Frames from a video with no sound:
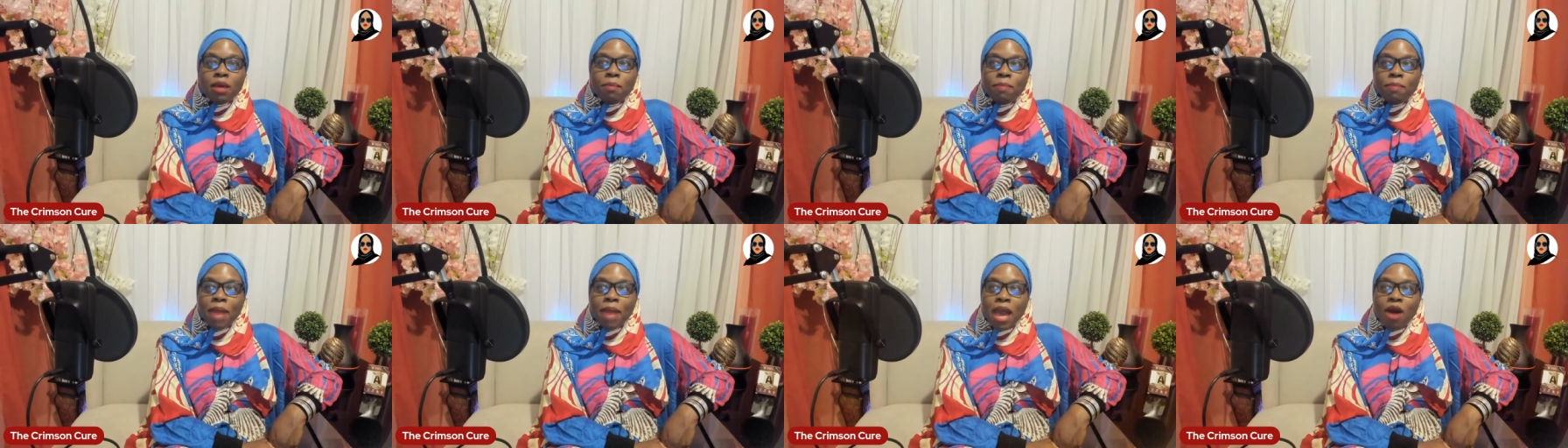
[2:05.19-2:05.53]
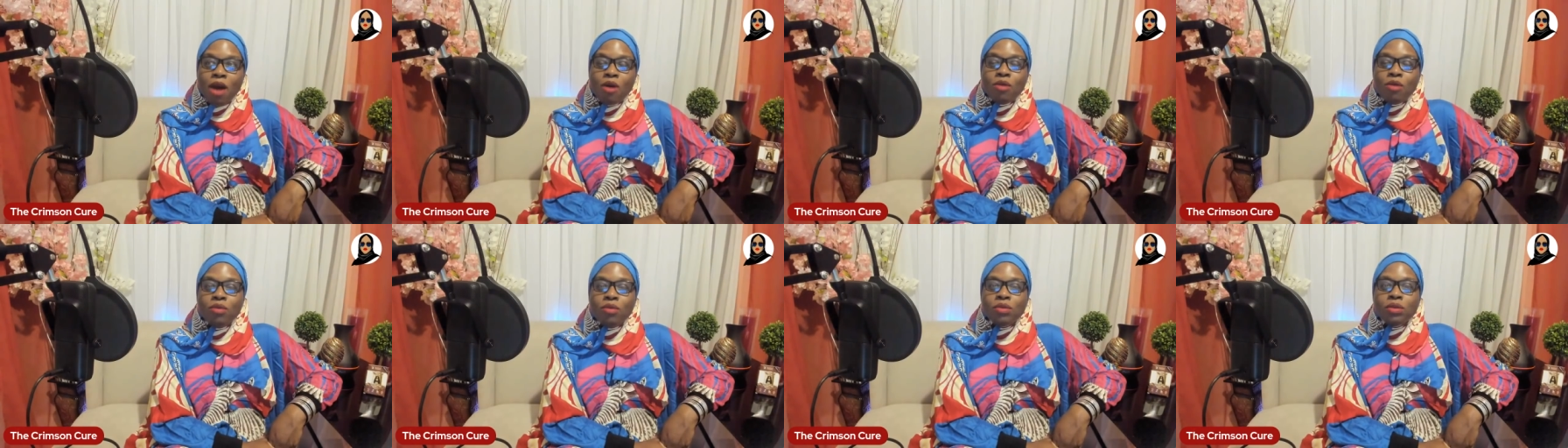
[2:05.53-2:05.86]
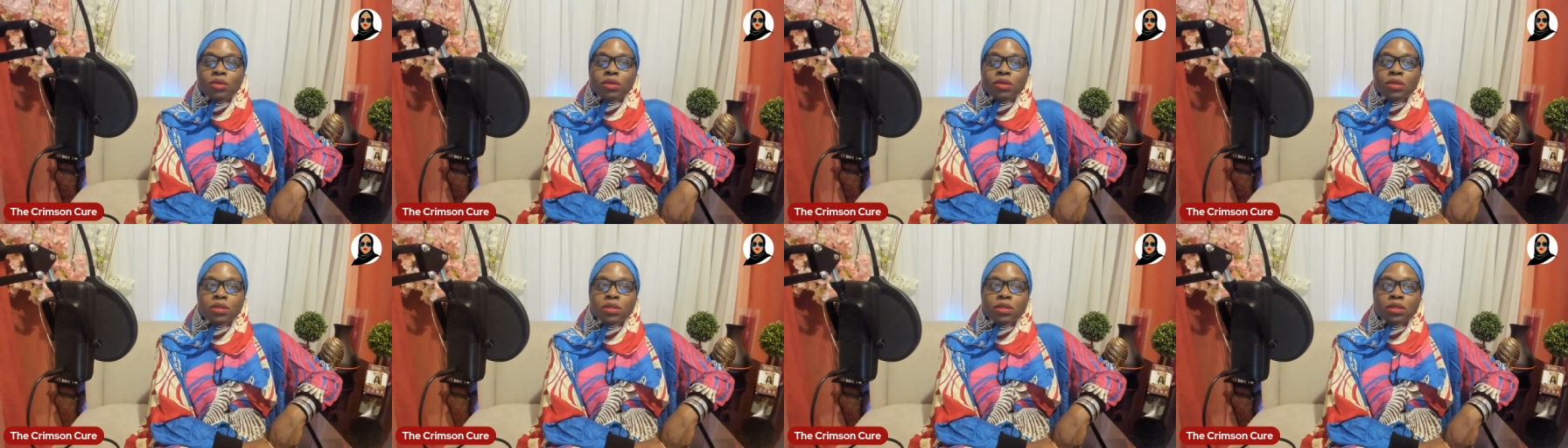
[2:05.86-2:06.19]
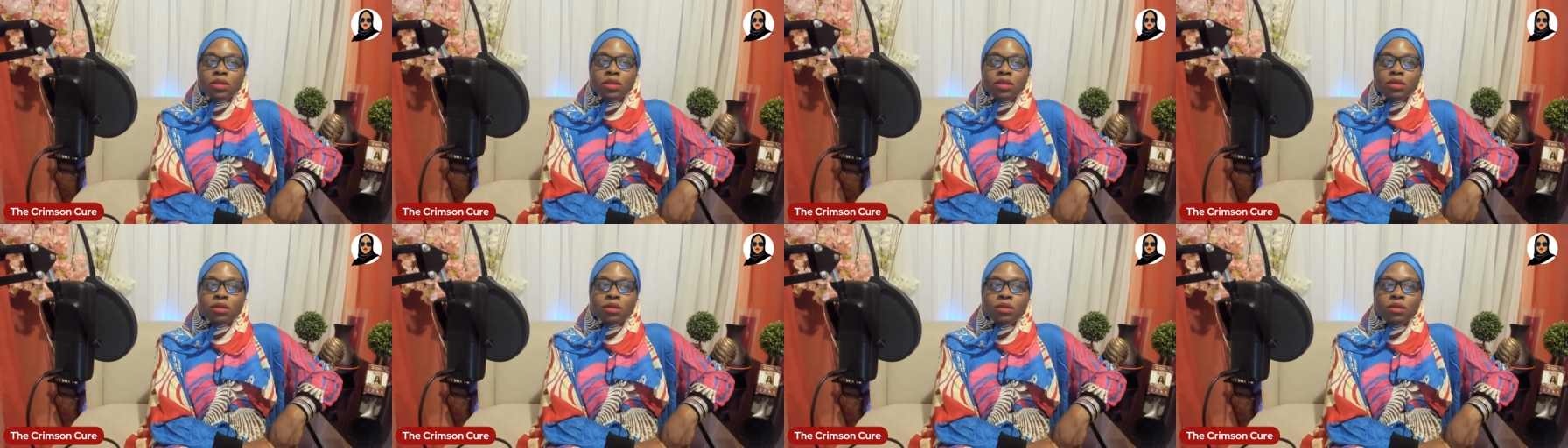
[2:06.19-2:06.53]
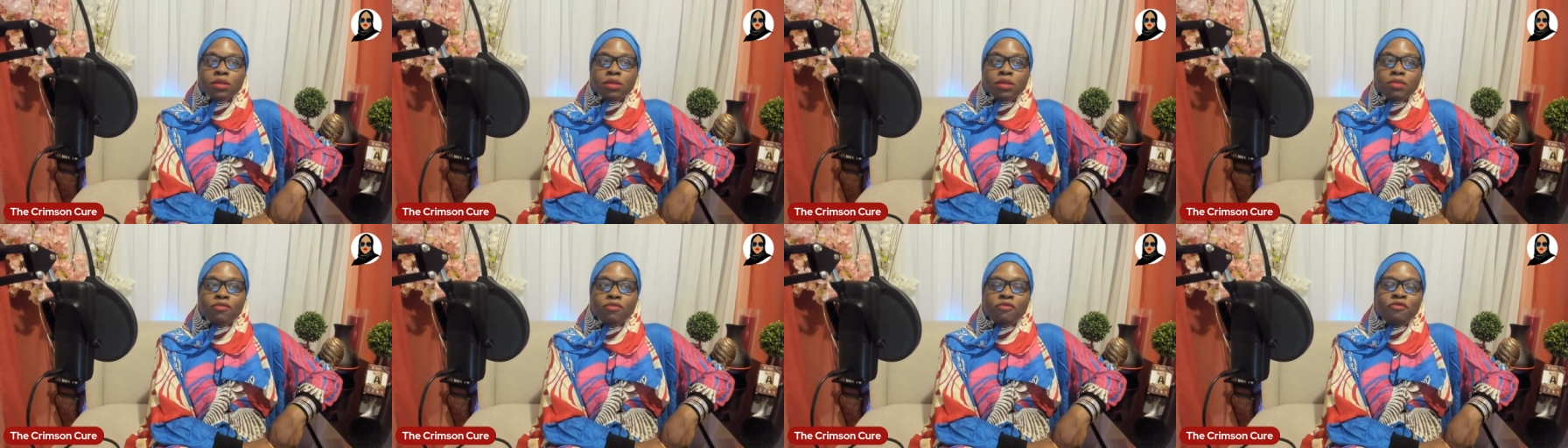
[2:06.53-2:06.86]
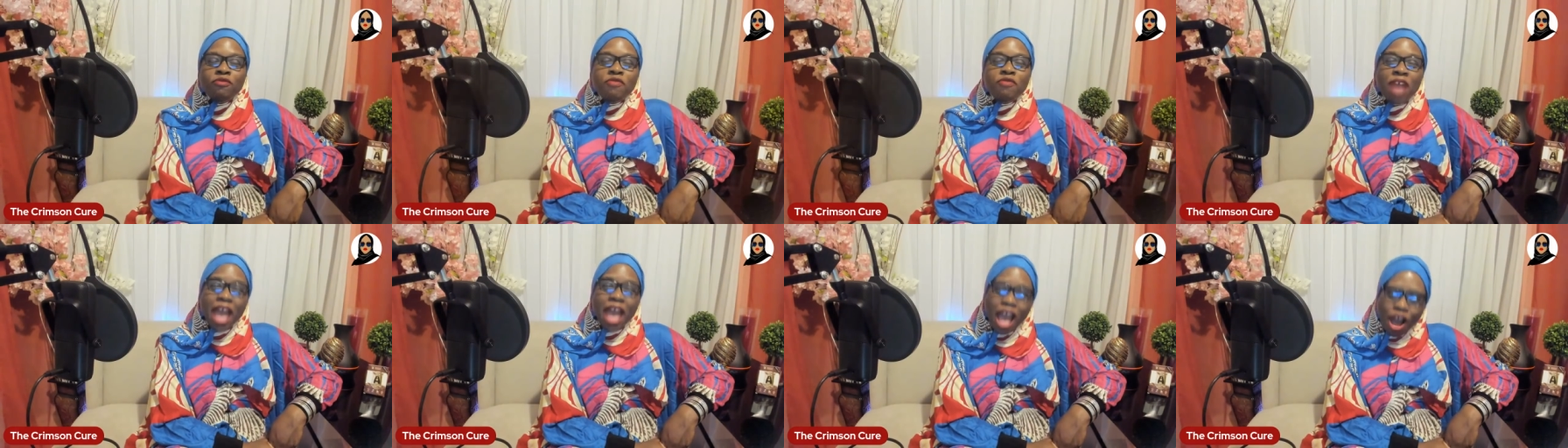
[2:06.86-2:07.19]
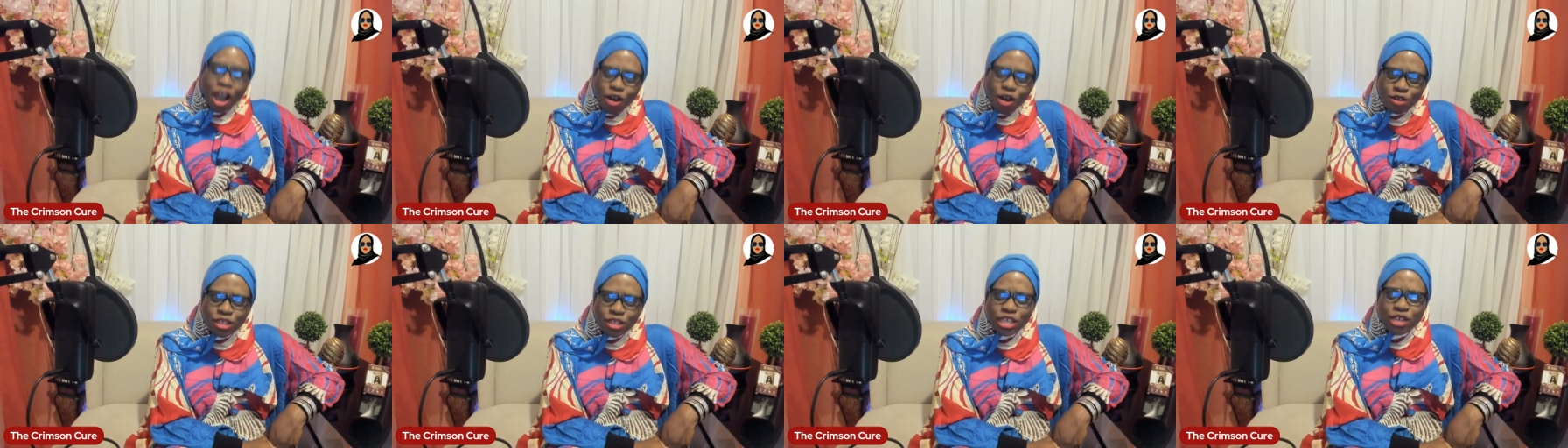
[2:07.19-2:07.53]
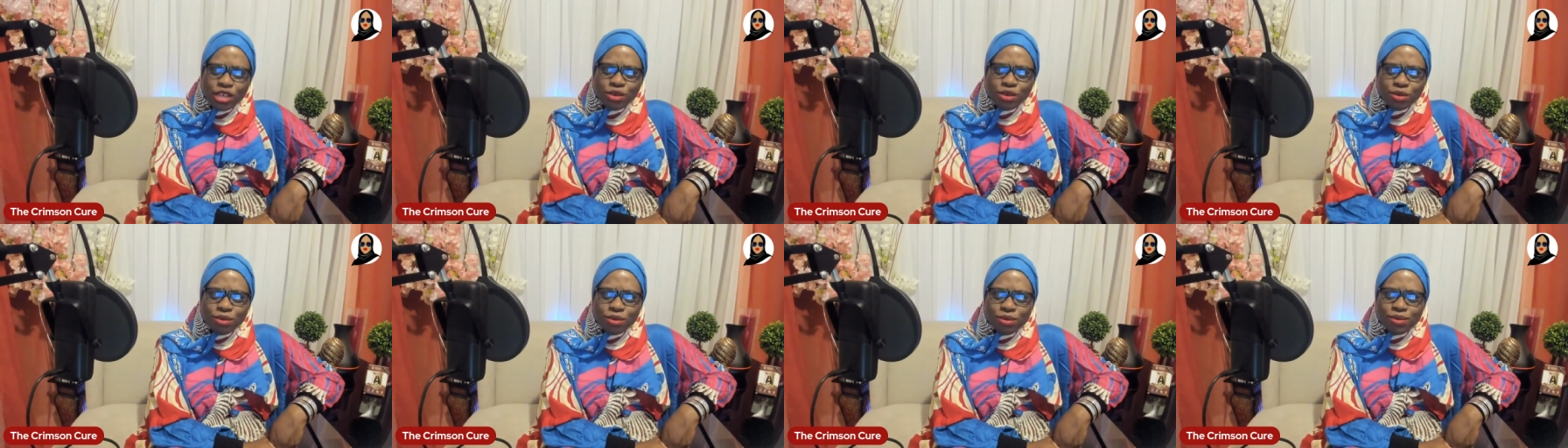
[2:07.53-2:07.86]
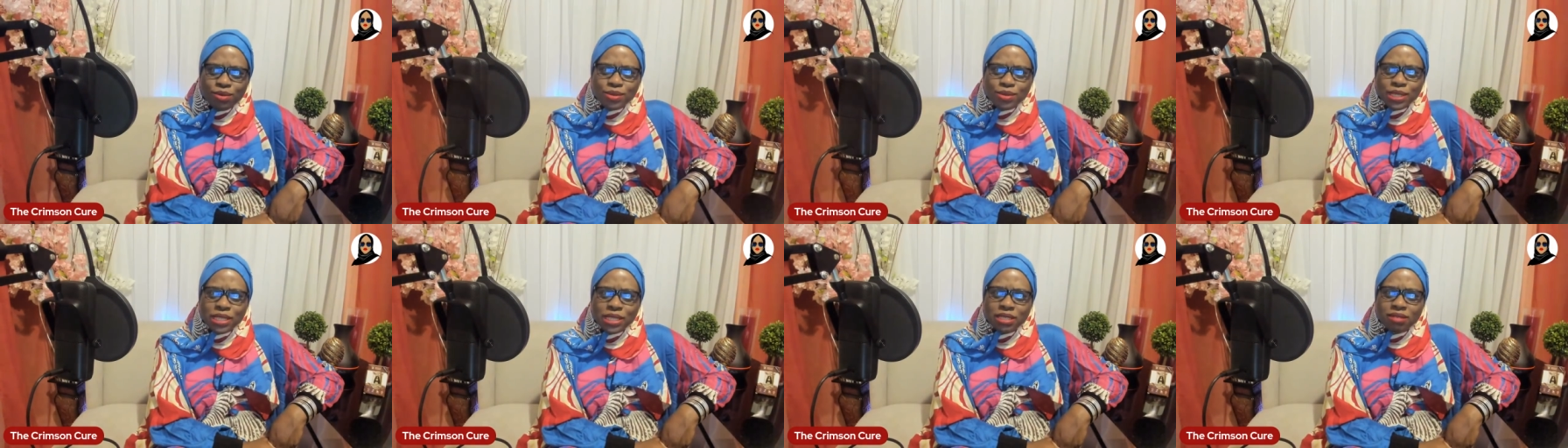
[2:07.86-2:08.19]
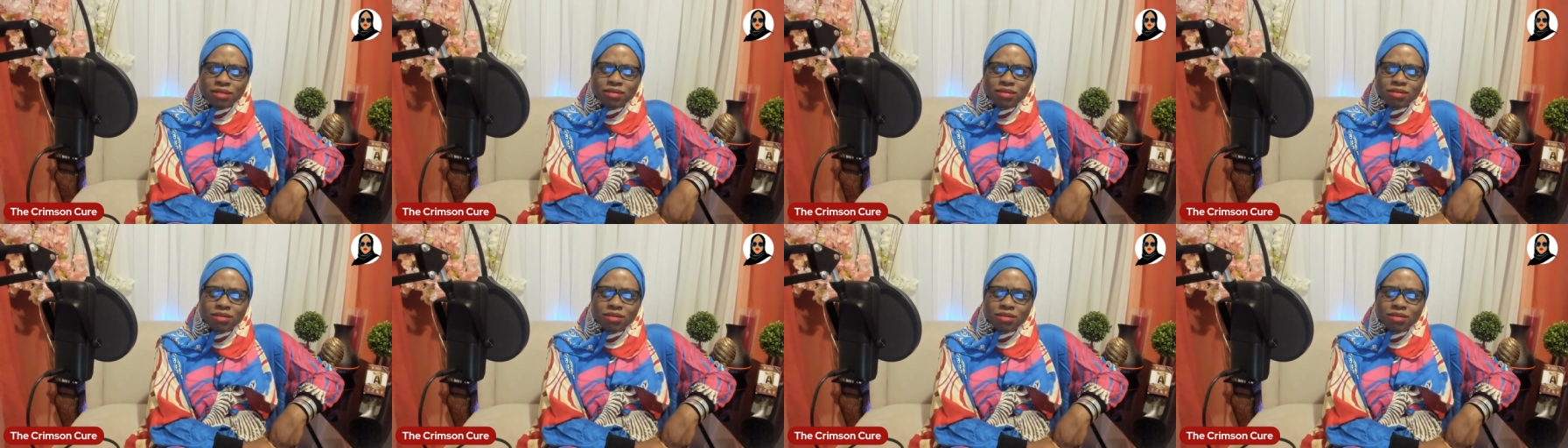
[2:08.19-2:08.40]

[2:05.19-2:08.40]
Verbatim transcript: about values